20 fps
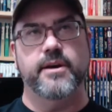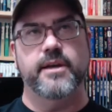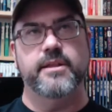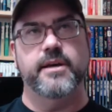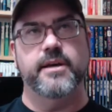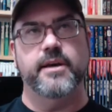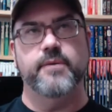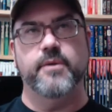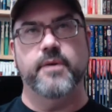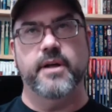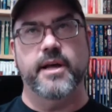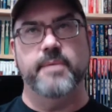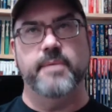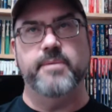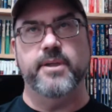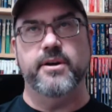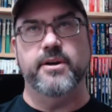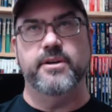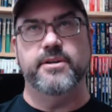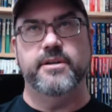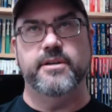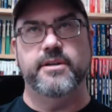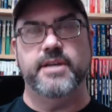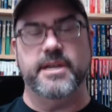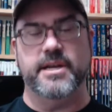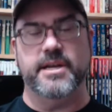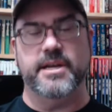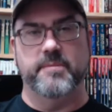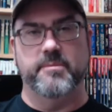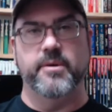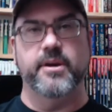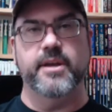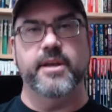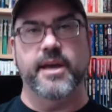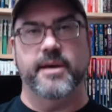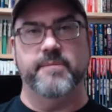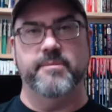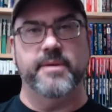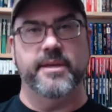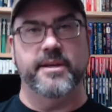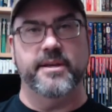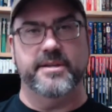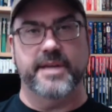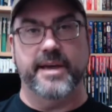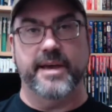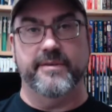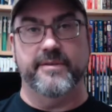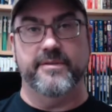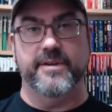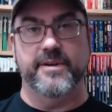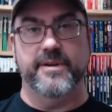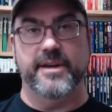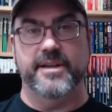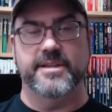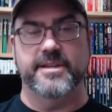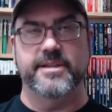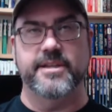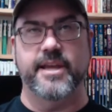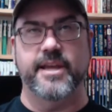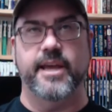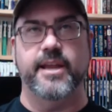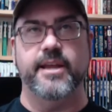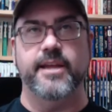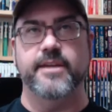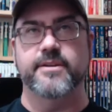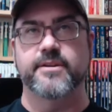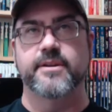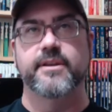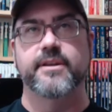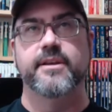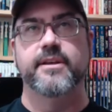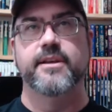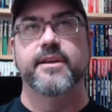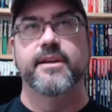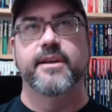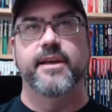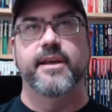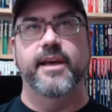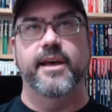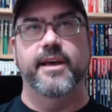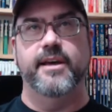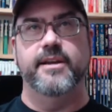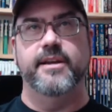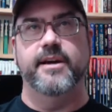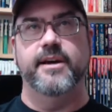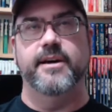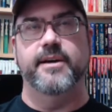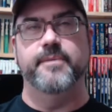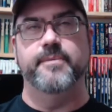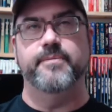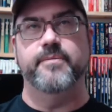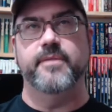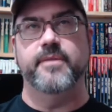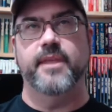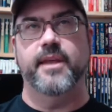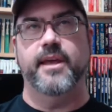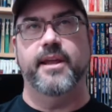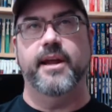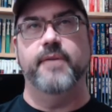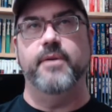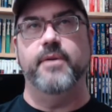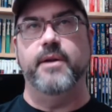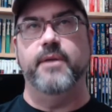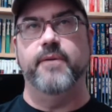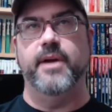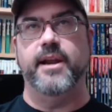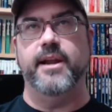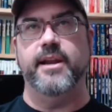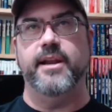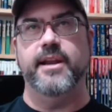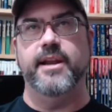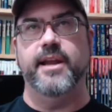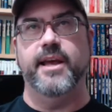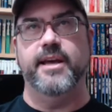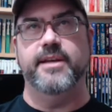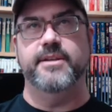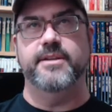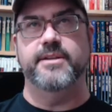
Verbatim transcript: And so I thought, well, I better check the book out because I haven't read it since the 80s. And I reread